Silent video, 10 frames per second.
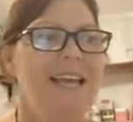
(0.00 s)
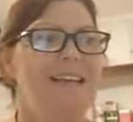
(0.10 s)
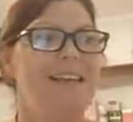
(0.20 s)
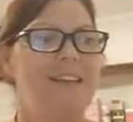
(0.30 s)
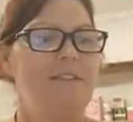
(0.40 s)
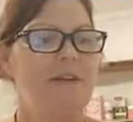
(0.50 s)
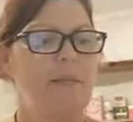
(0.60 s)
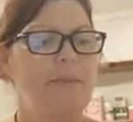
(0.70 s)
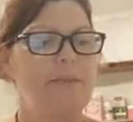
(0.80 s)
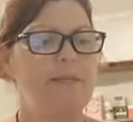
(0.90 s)
Now there
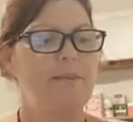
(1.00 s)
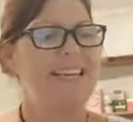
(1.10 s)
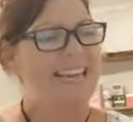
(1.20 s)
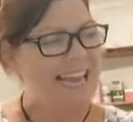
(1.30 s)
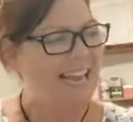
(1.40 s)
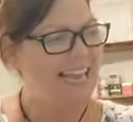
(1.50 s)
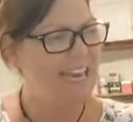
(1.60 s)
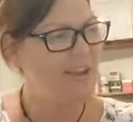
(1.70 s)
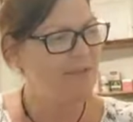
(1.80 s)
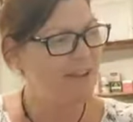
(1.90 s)
are some
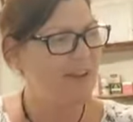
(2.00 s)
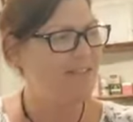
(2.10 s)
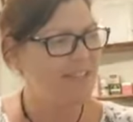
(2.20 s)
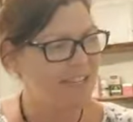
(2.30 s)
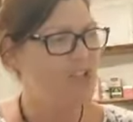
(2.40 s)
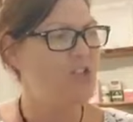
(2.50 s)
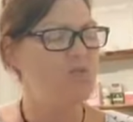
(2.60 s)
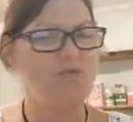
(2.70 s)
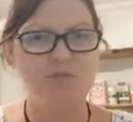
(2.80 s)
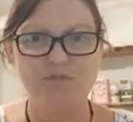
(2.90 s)
key
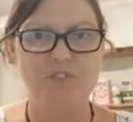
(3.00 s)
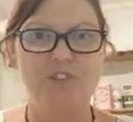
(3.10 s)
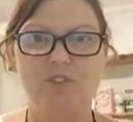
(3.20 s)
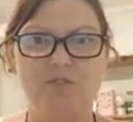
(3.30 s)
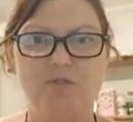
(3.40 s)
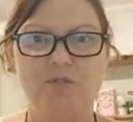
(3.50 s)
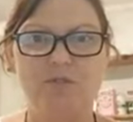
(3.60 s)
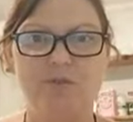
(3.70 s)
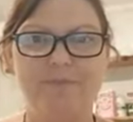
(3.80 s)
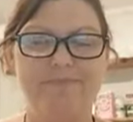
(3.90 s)
foundational
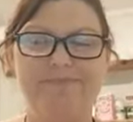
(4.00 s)
nutritional